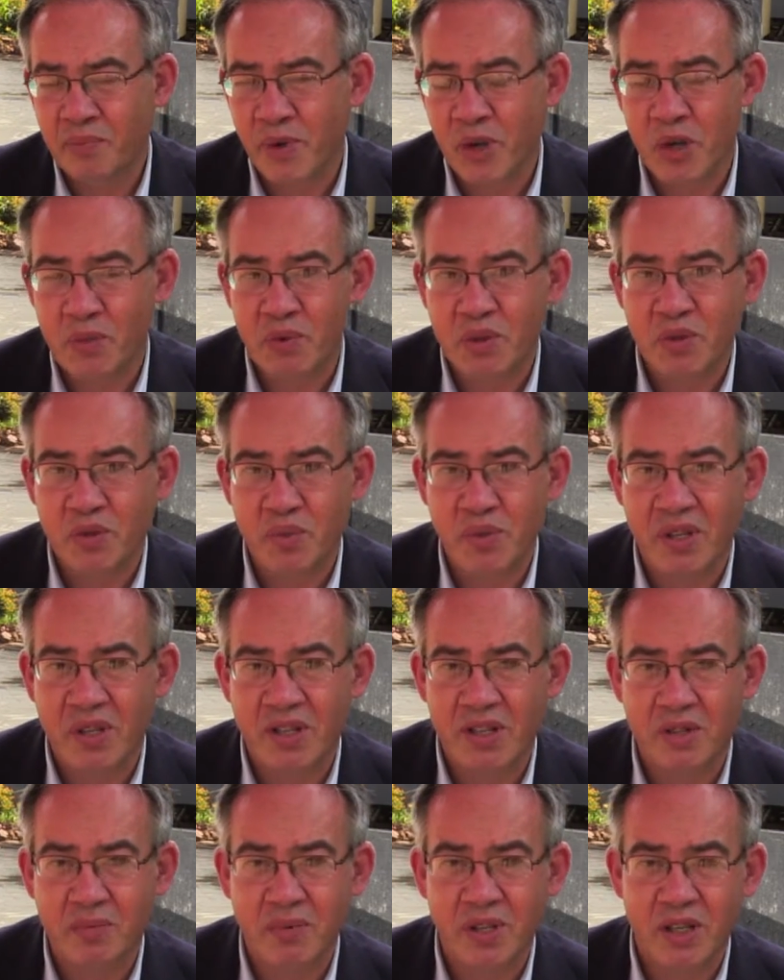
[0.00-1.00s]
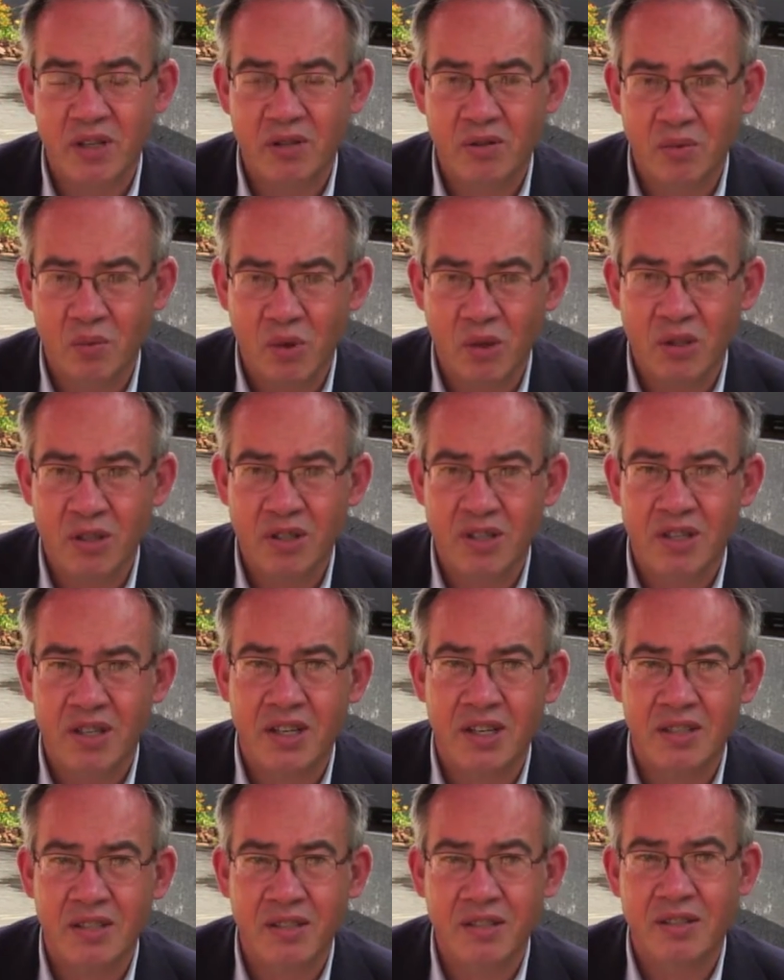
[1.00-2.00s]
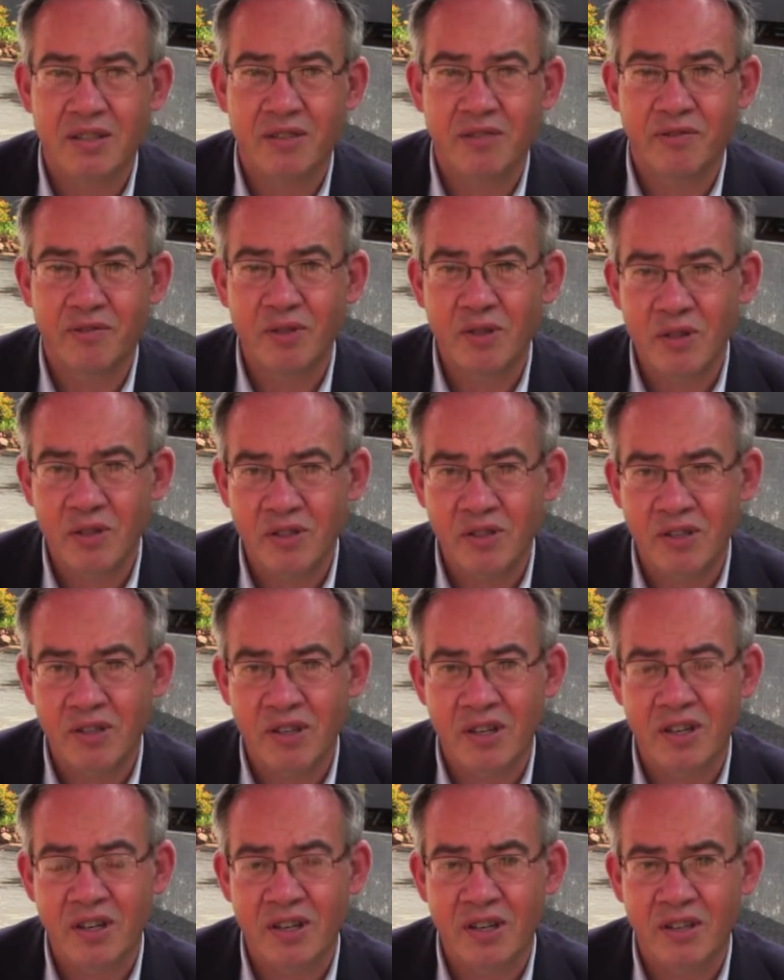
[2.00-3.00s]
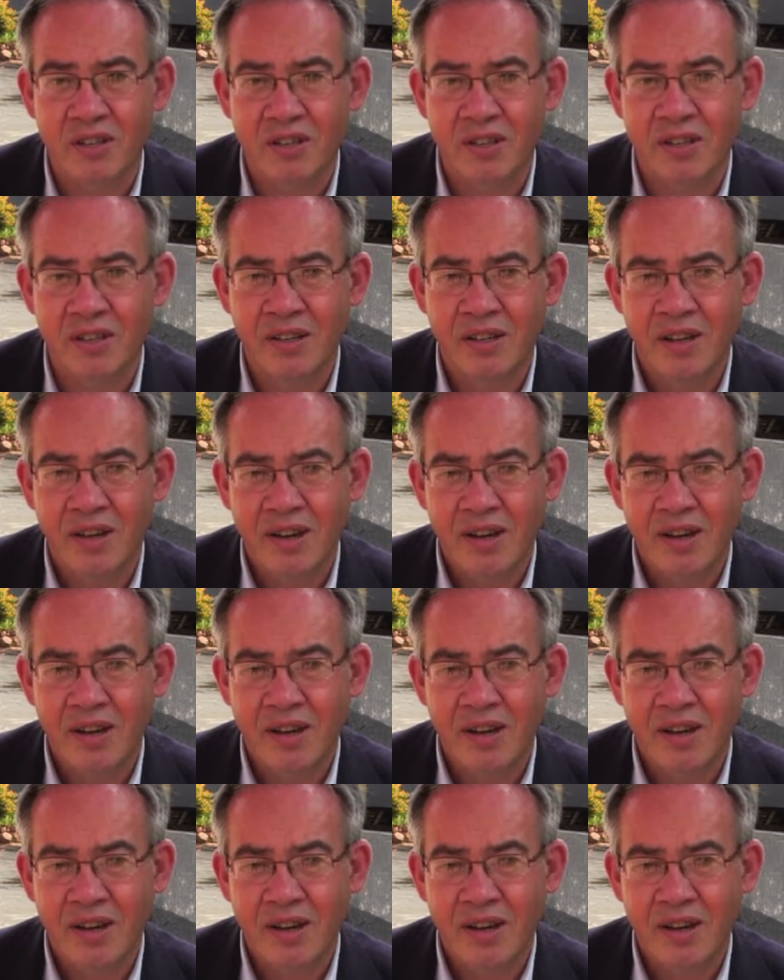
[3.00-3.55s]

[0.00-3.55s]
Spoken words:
problems with respect to water scarcity, food security,